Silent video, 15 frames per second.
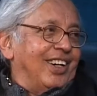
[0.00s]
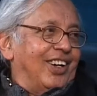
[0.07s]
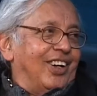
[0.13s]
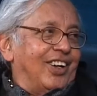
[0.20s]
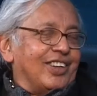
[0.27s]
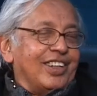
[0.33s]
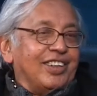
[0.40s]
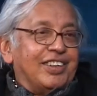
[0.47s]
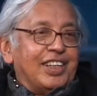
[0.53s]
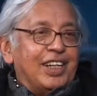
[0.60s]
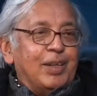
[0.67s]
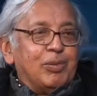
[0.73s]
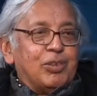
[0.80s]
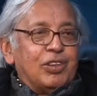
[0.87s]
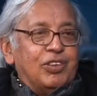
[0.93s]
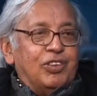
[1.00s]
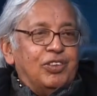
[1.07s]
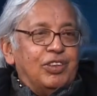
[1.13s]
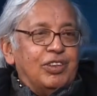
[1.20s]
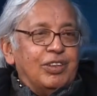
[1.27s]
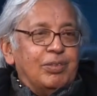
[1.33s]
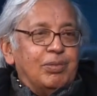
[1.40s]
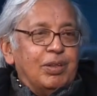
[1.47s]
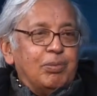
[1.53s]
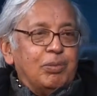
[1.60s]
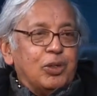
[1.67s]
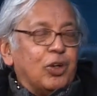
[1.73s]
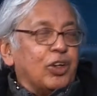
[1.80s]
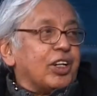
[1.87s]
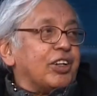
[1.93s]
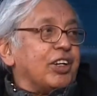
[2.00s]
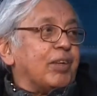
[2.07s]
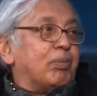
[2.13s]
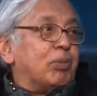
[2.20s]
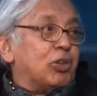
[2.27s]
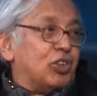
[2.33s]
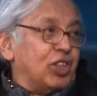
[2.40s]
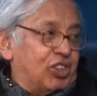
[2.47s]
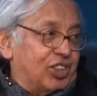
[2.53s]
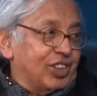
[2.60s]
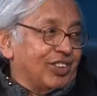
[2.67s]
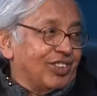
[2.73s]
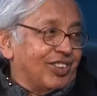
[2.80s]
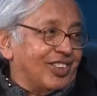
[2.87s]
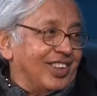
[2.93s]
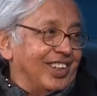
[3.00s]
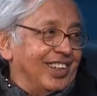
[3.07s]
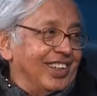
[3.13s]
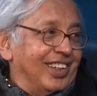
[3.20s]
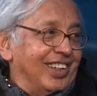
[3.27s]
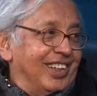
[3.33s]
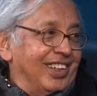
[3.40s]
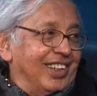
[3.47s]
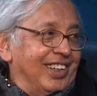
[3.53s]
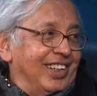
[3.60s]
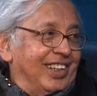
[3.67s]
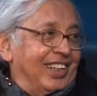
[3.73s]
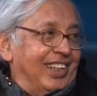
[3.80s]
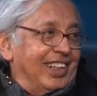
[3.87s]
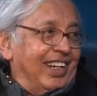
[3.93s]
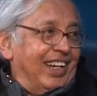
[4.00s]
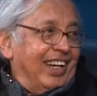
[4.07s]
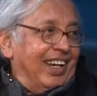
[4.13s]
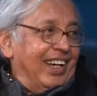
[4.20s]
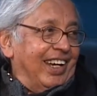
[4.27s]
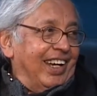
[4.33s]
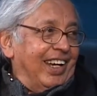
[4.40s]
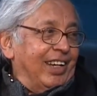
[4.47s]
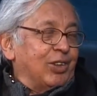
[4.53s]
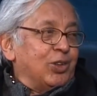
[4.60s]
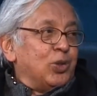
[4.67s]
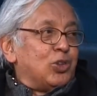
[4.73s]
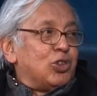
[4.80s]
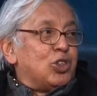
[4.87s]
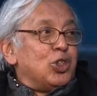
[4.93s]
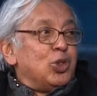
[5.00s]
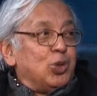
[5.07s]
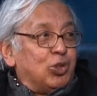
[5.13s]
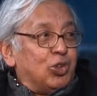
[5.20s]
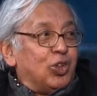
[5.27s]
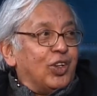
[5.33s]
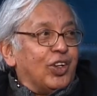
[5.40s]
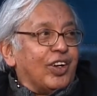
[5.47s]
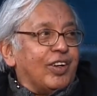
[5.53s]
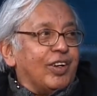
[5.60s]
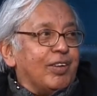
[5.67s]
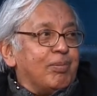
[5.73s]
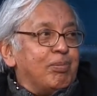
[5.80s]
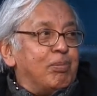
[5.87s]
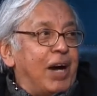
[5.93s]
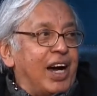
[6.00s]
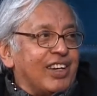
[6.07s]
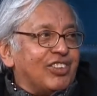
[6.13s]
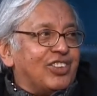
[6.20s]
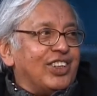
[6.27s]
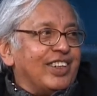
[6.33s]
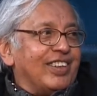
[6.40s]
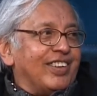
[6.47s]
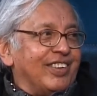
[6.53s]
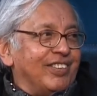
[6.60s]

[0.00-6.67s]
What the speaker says: or in terms of bureaucratic positions, and you choose your margin,